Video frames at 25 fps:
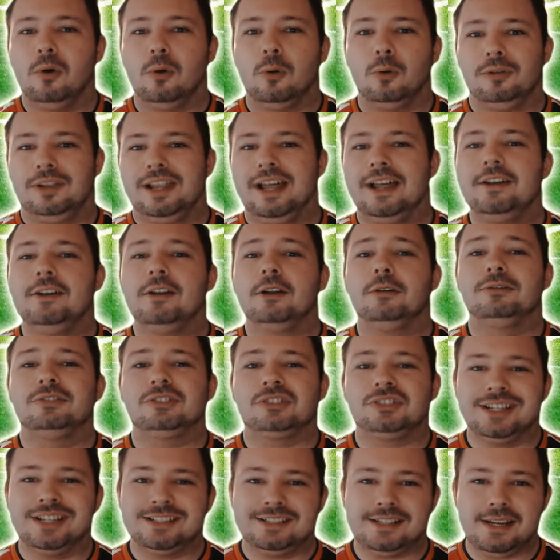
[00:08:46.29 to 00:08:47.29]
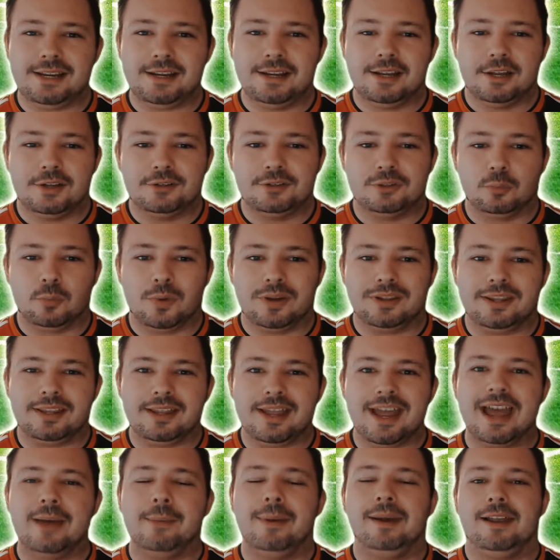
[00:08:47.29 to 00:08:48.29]
Orlando City to win
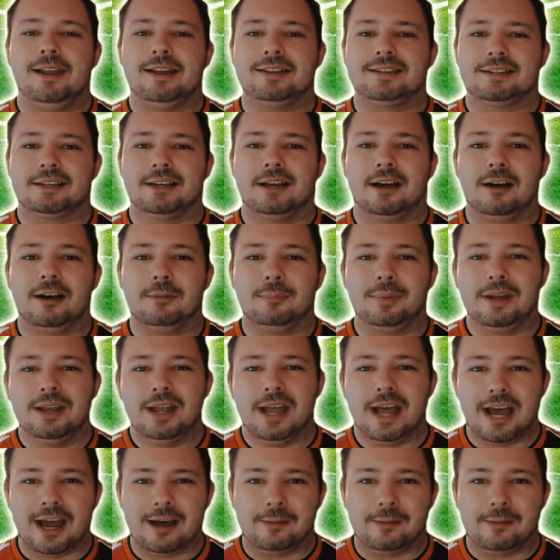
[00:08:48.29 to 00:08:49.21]
the MLS Cup